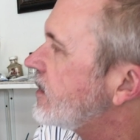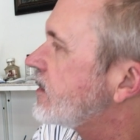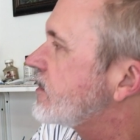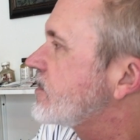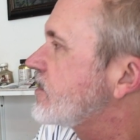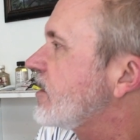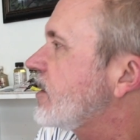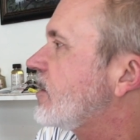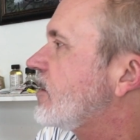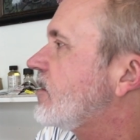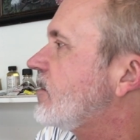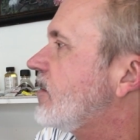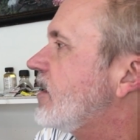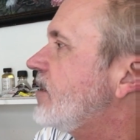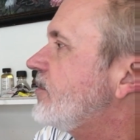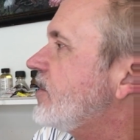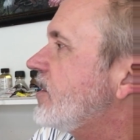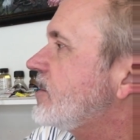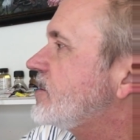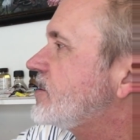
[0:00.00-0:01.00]
So
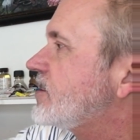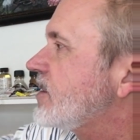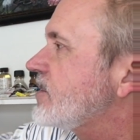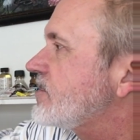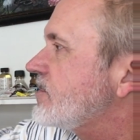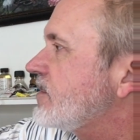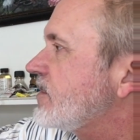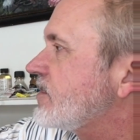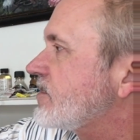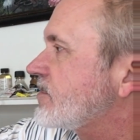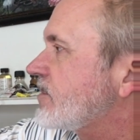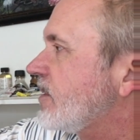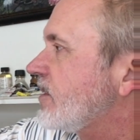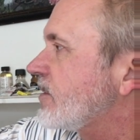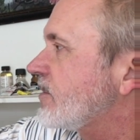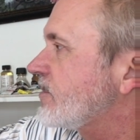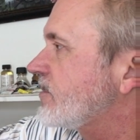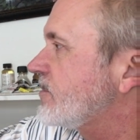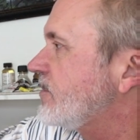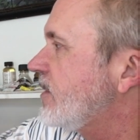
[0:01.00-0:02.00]
I'm going to adjust these
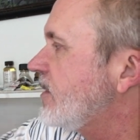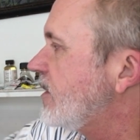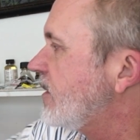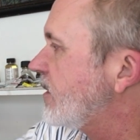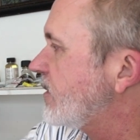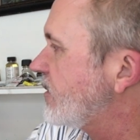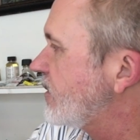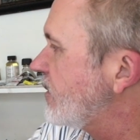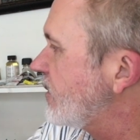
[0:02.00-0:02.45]
colors, then